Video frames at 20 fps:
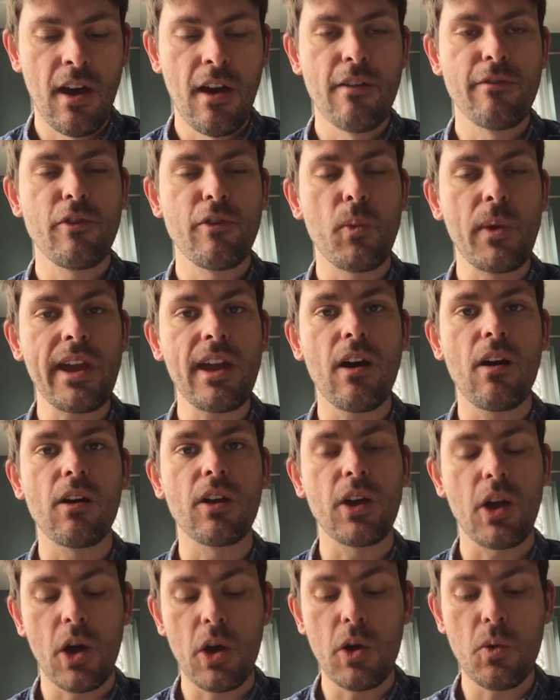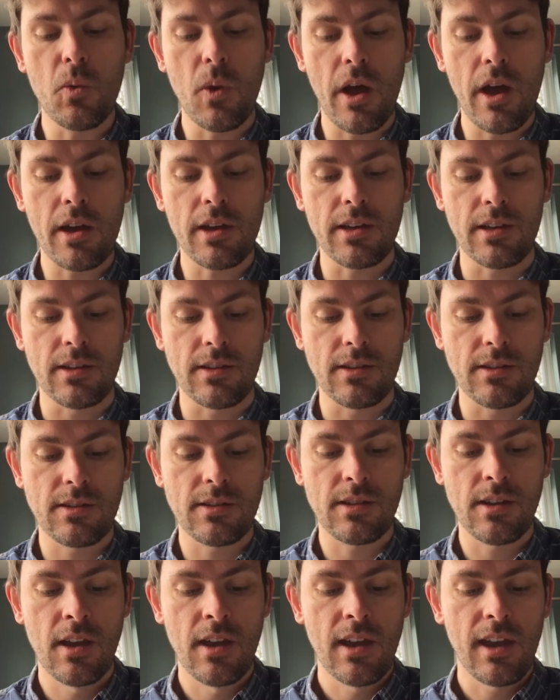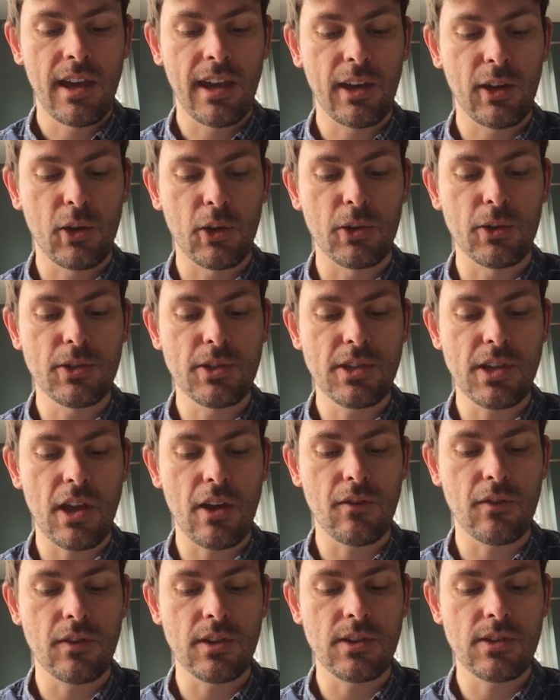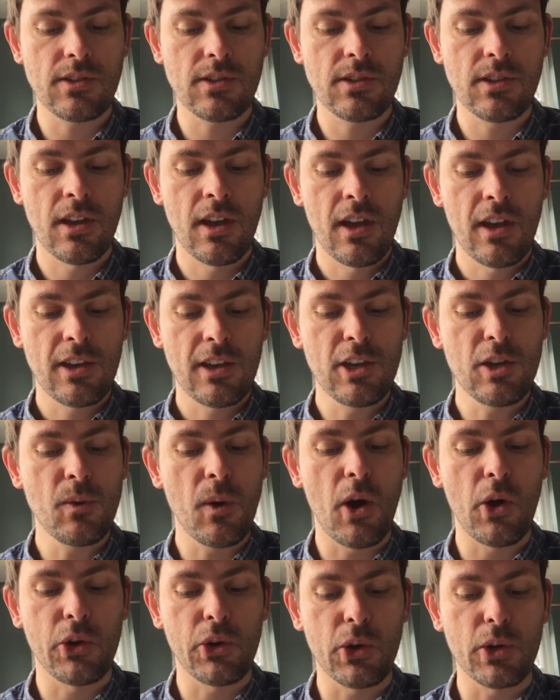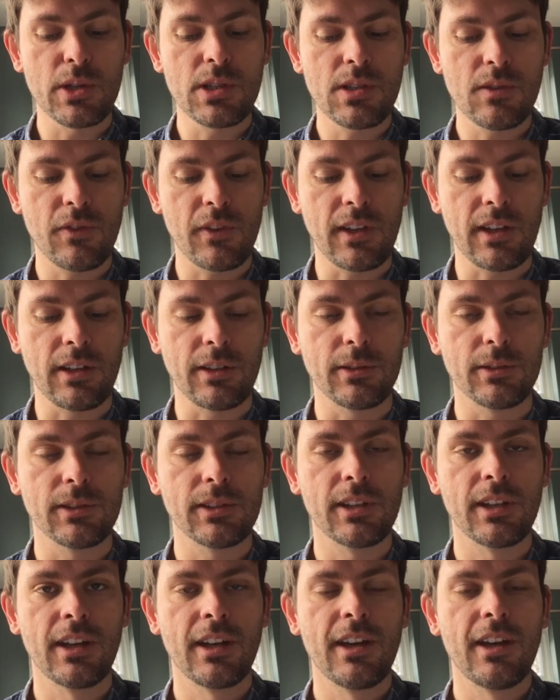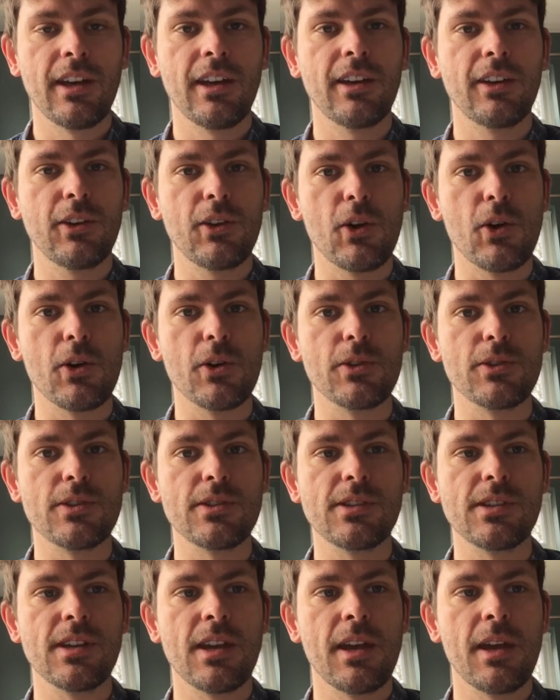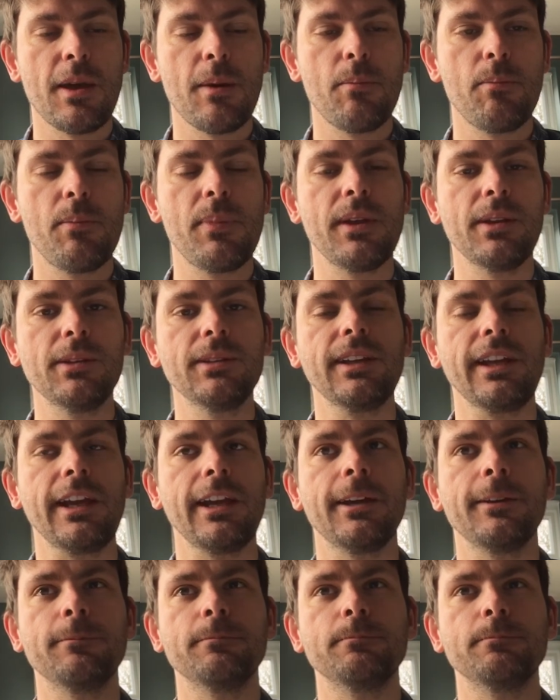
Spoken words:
For we are co-workers in God's service. You are God's field, God's building.